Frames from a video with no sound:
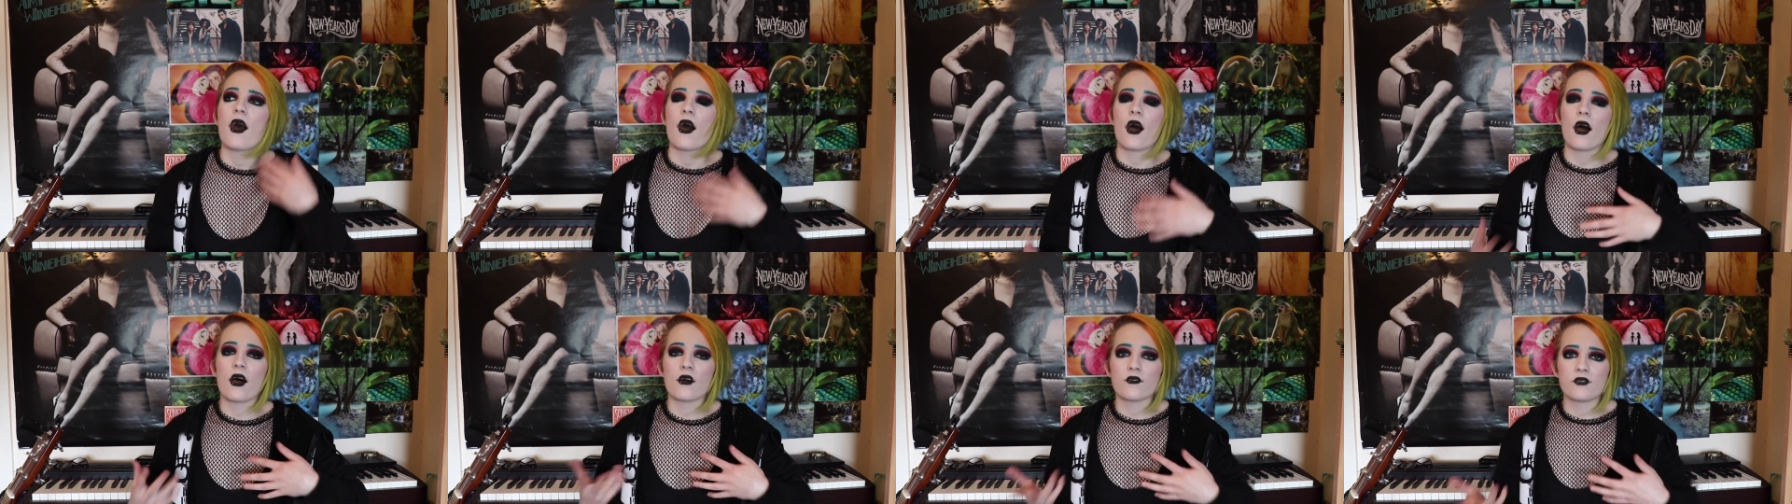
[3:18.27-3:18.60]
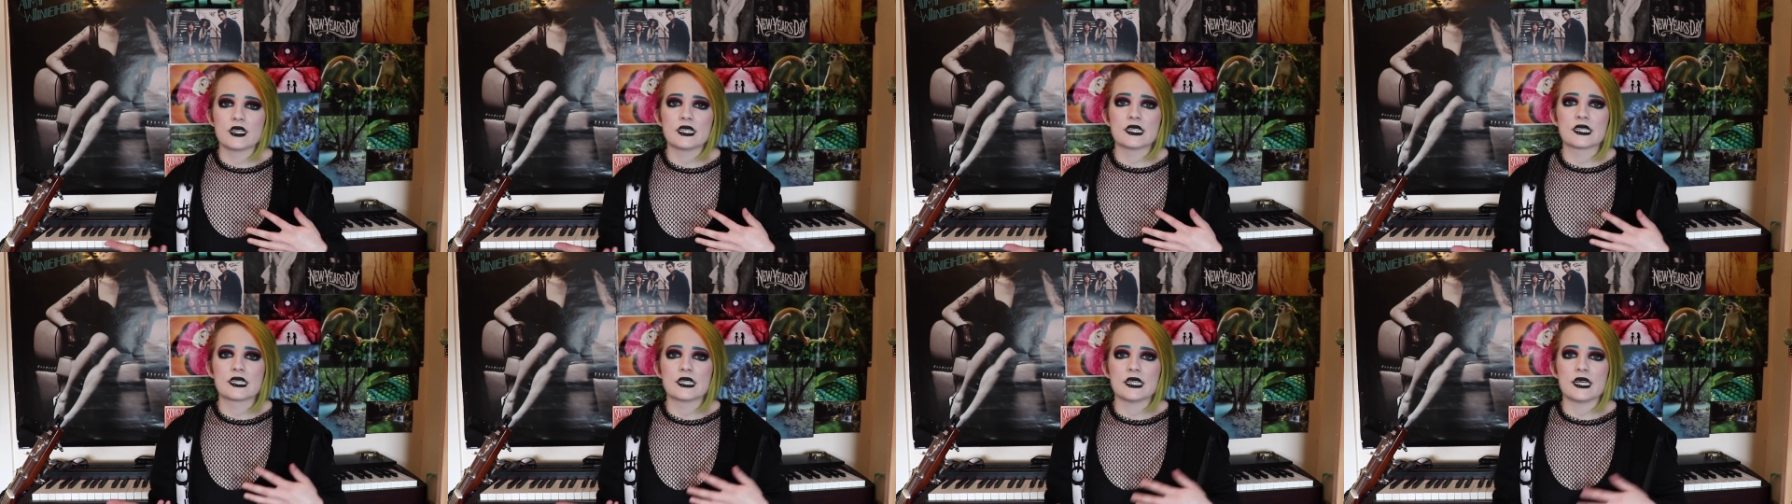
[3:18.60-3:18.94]

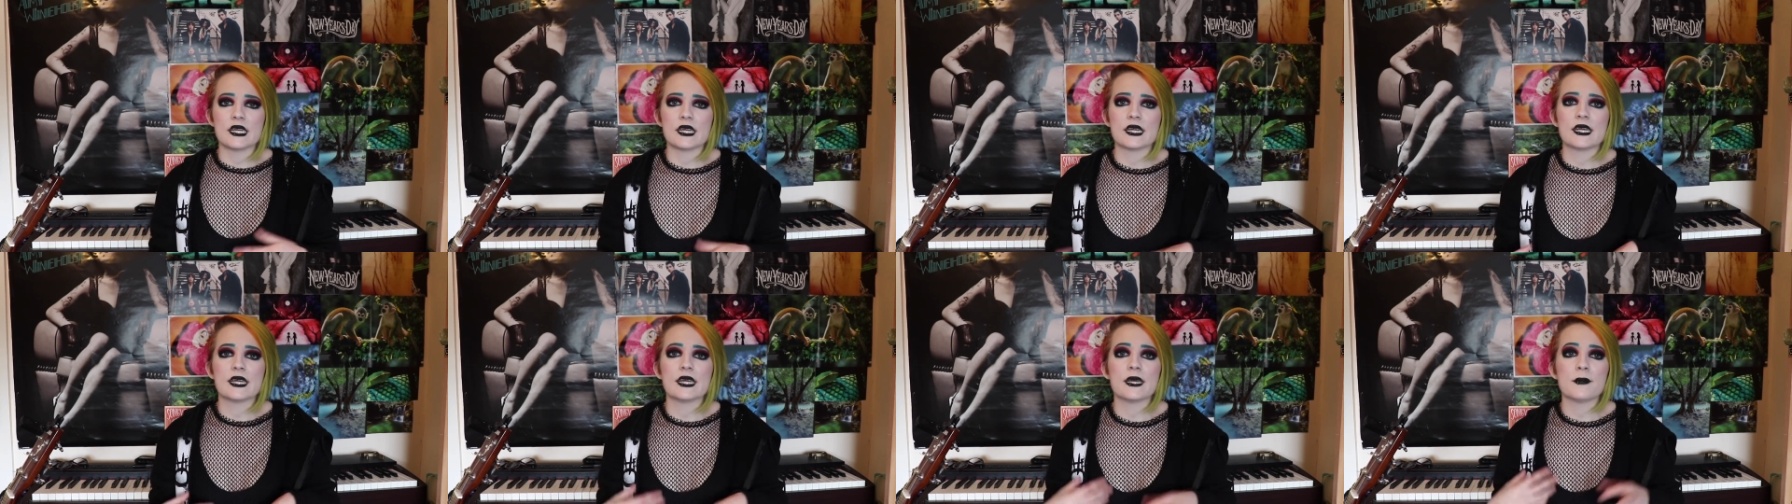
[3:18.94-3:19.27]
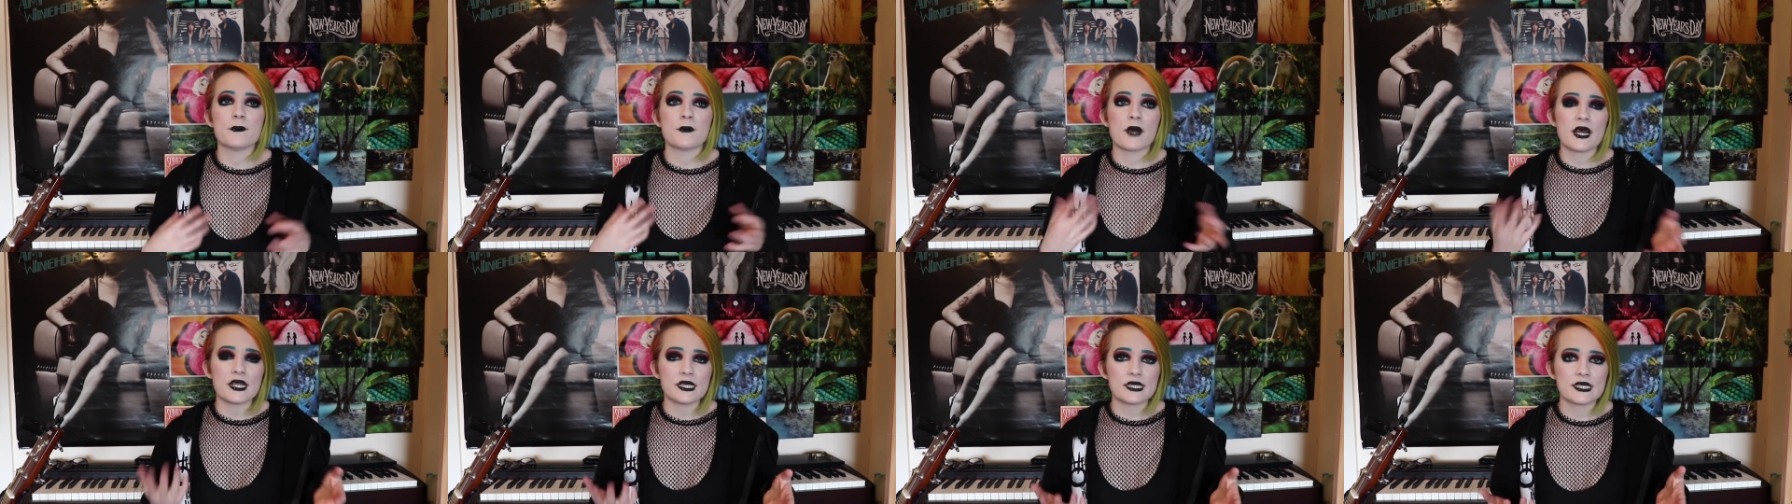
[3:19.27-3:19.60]
obviously he
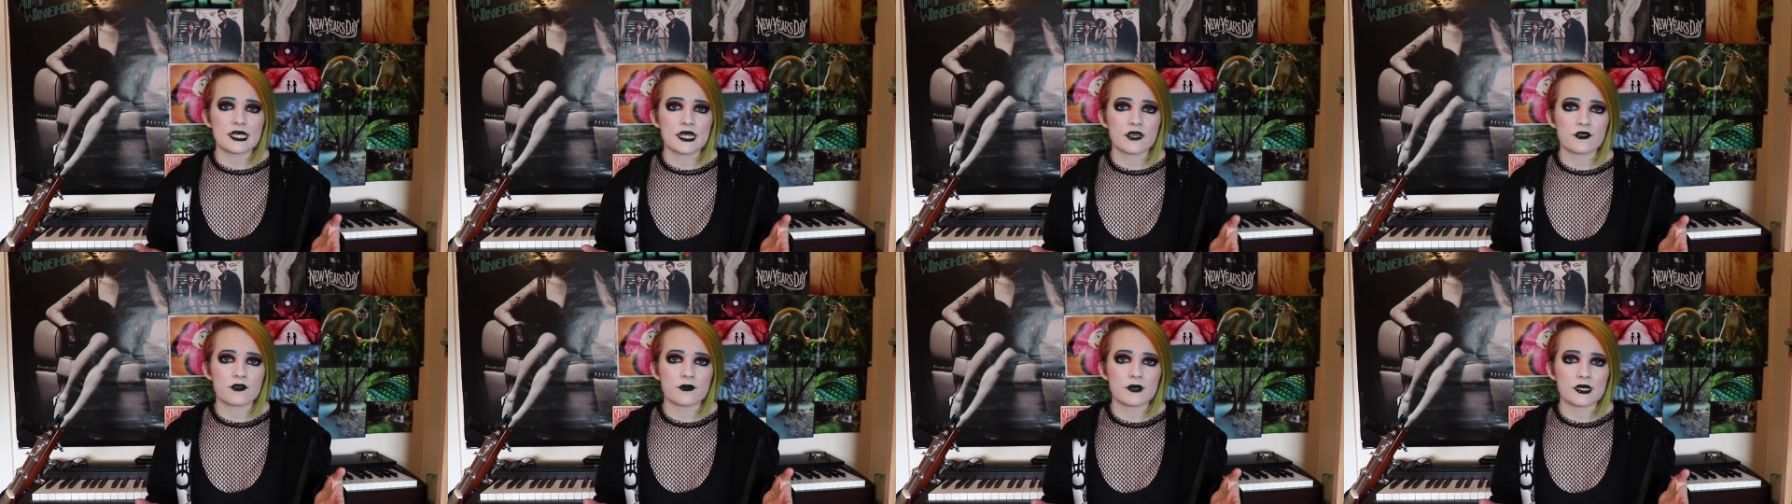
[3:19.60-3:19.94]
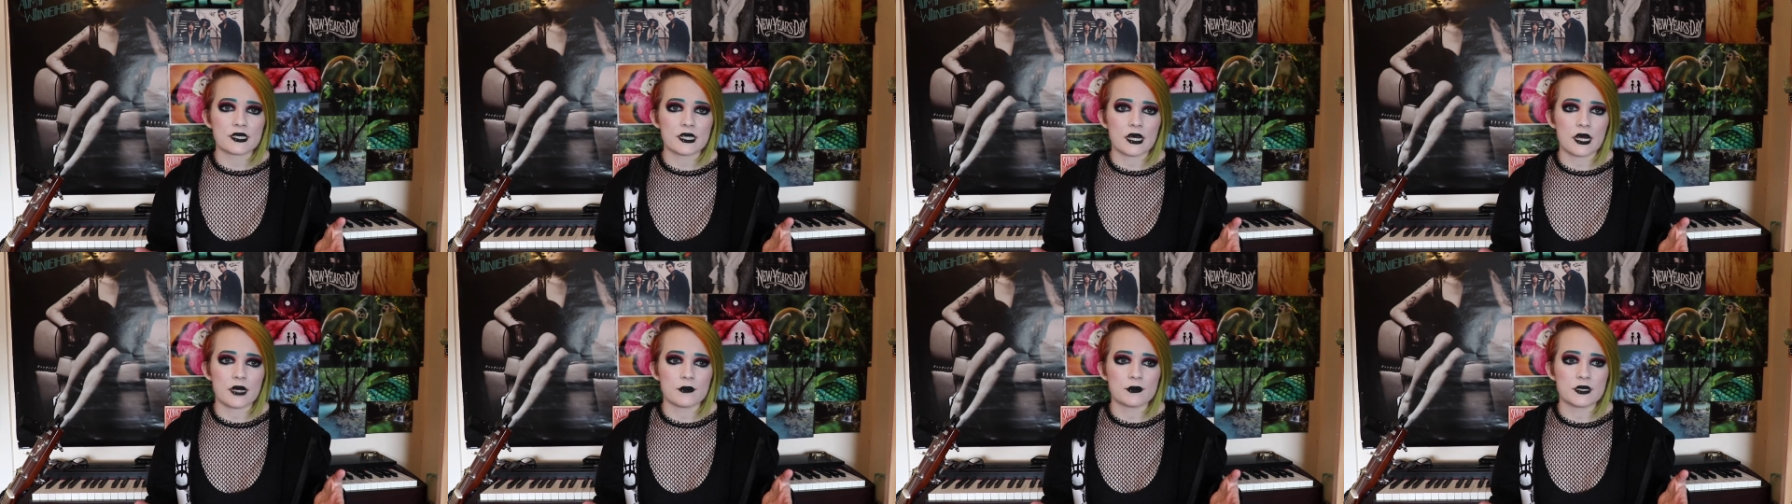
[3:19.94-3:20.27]
meant to give him the
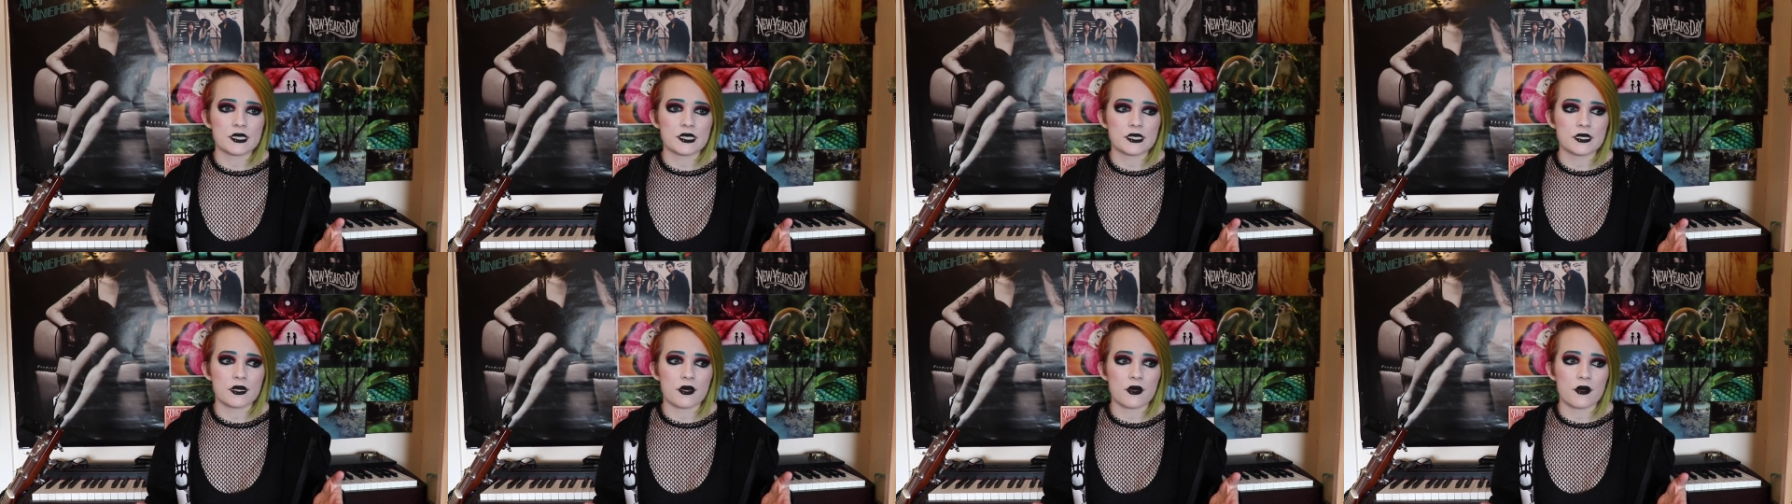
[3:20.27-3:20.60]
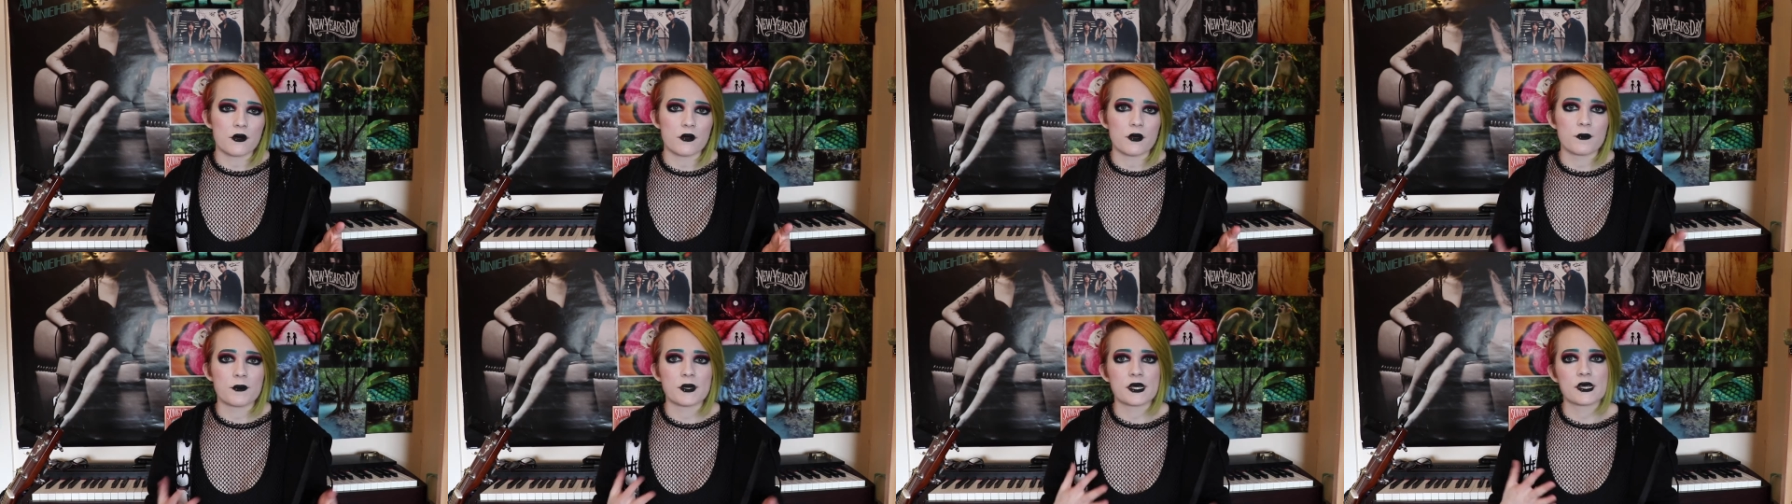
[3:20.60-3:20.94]
time stone